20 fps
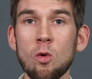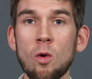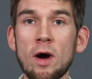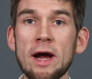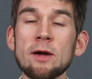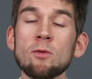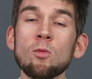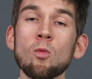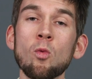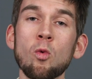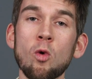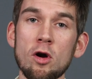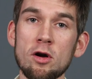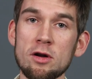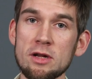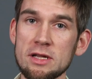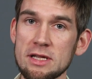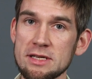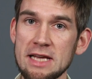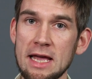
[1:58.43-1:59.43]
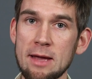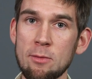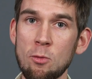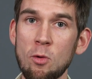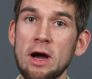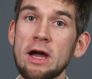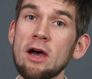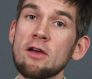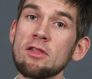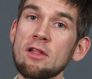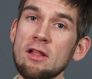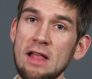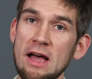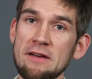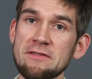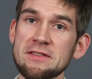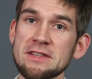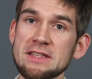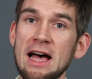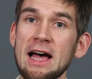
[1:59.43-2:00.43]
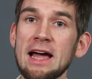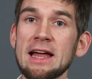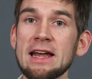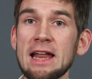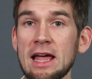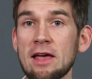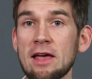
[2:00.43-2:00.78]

quite work the same way on the left side